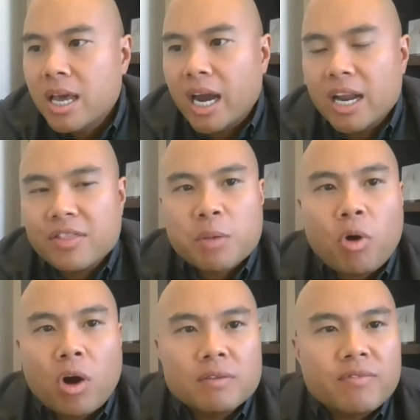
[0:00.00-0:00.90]
And I think
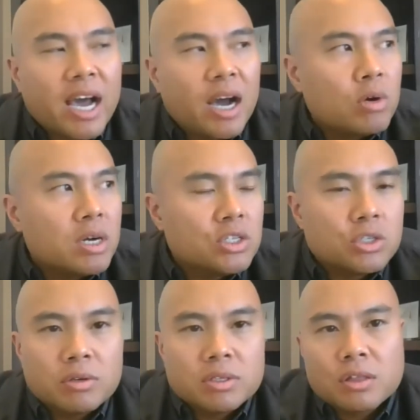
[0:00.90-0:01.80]
part of that was
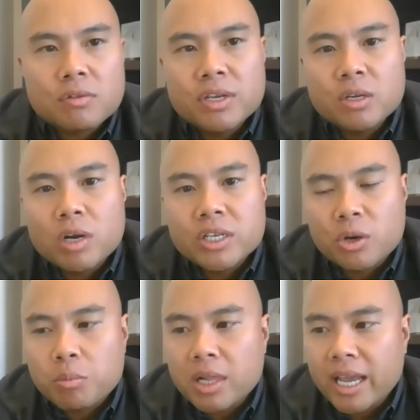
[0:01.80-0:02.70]
during the 3-in-1
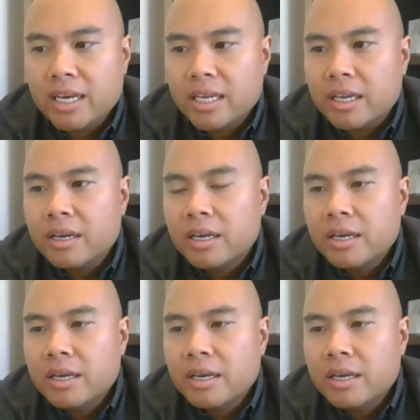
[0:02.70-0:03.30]
year planning,